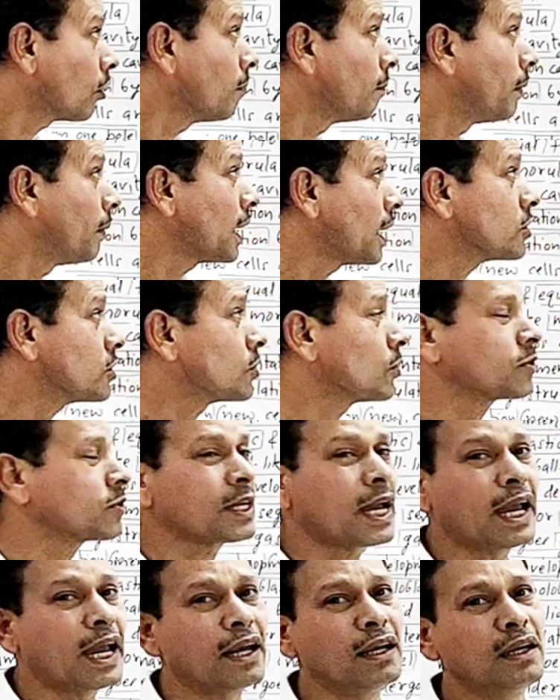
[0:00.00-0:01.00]
of
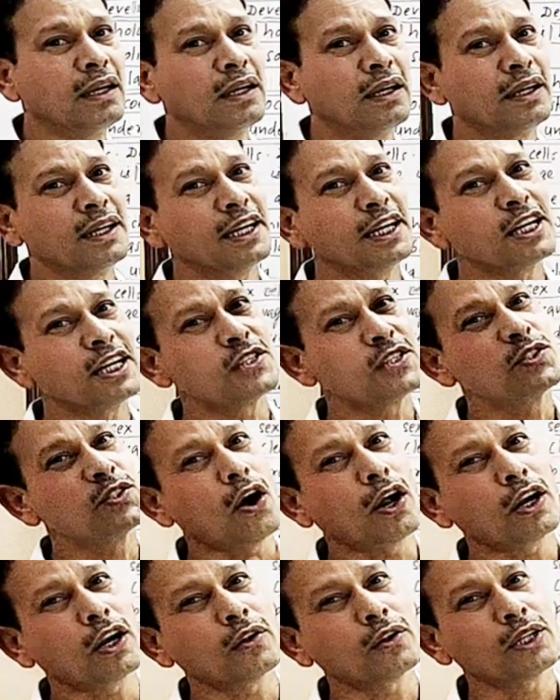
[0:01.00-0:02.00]
blastocoel, it is
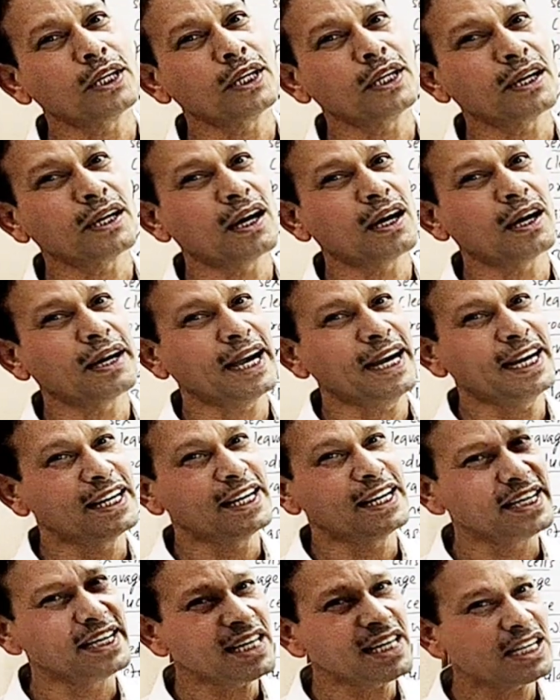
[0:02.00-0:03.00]
gonotheca.
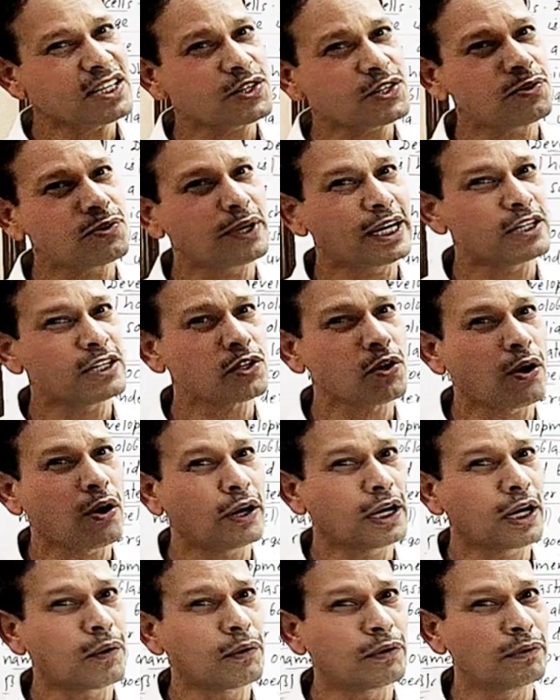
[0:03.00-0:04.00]
And dear students, note
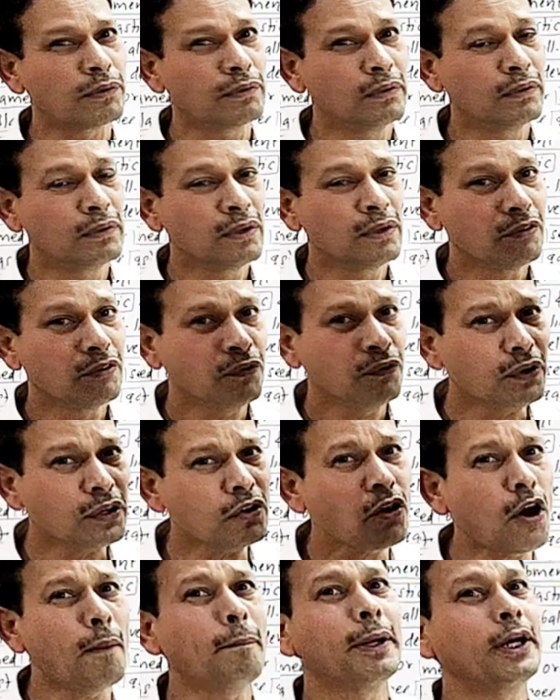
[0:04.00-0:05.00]
down, for
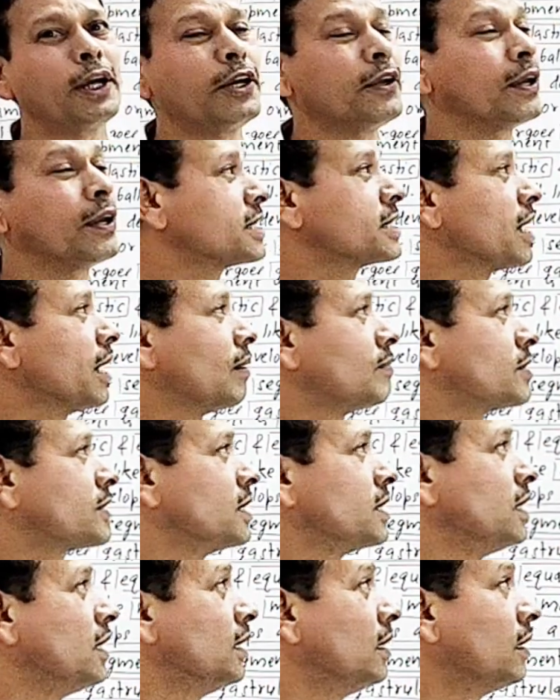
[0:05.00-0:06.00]
competitive
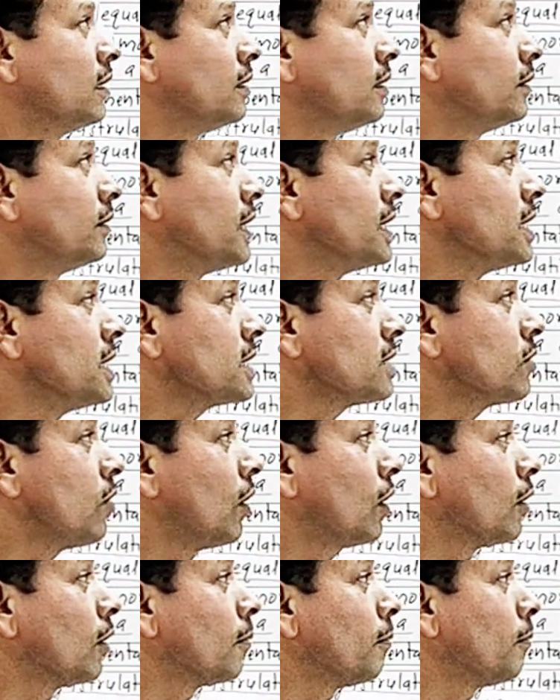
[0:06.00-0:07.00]
exams, this
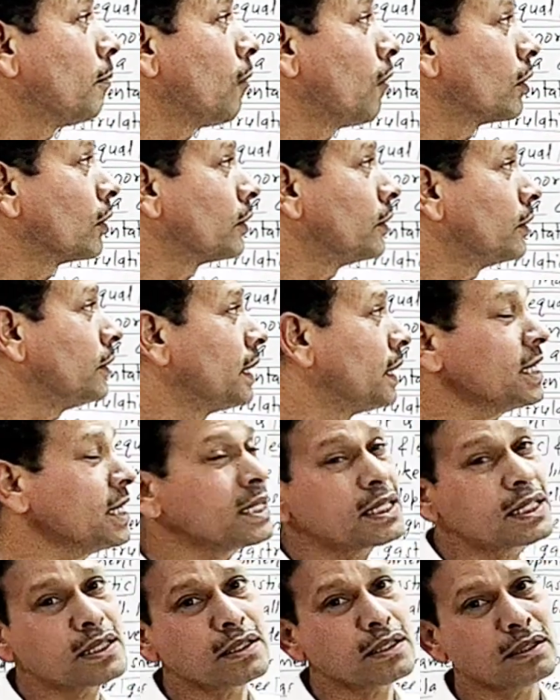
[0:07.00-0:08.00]
gonopore,
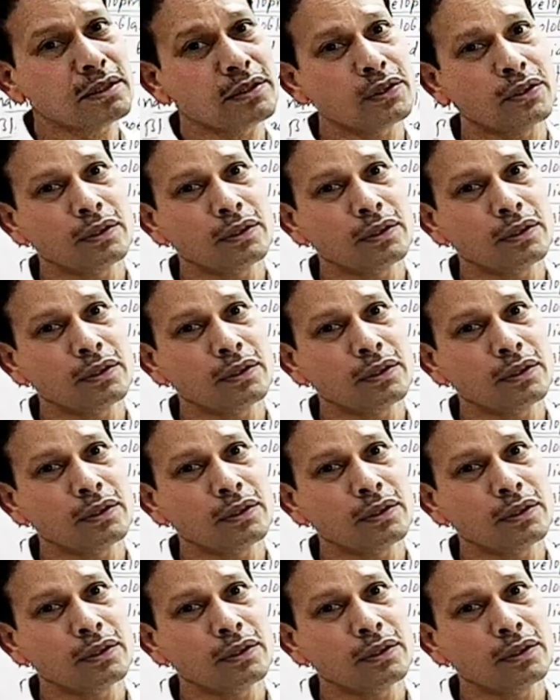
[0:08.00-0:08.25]
this